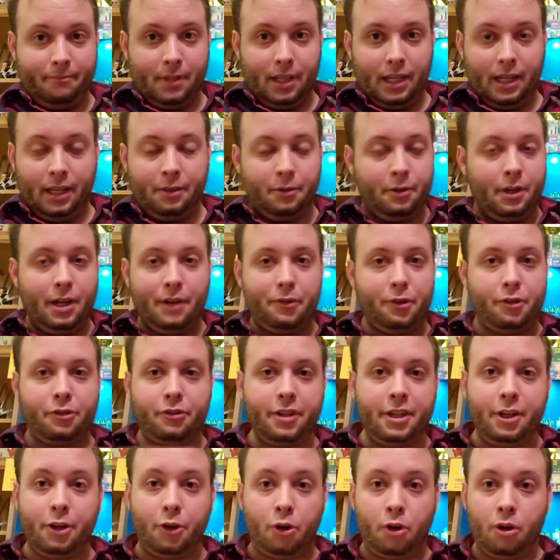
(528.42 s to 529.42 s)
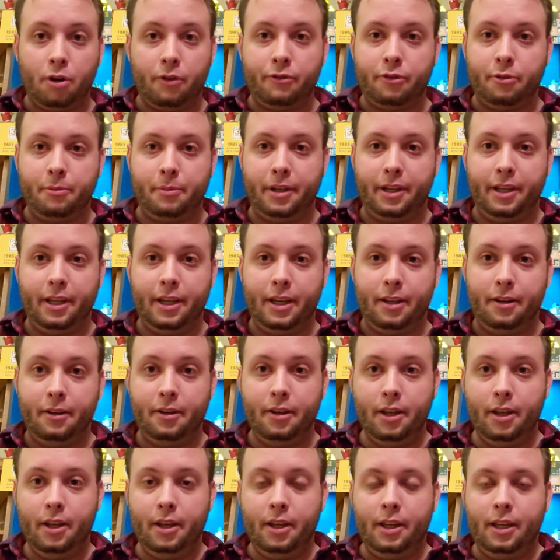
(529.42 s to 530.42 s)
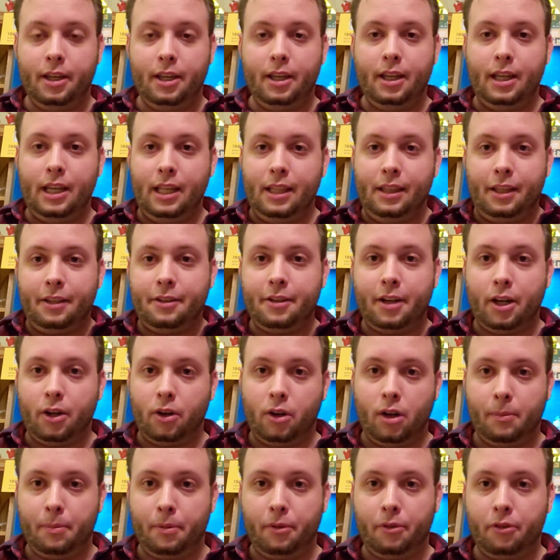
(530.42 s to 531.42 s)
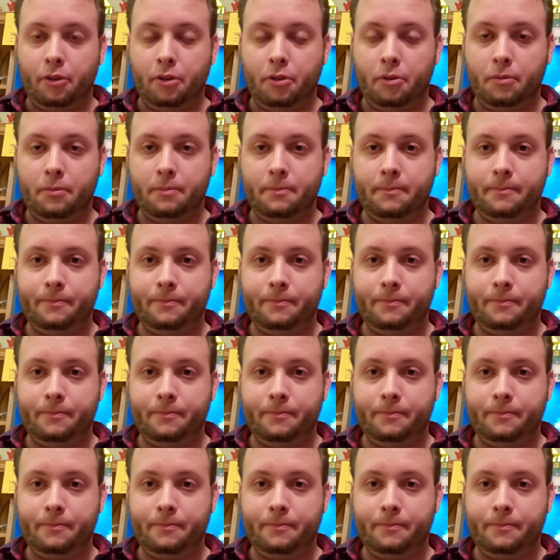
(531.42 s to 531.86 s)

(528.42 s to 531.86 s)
And they're never seen or heard from again in the entire episode.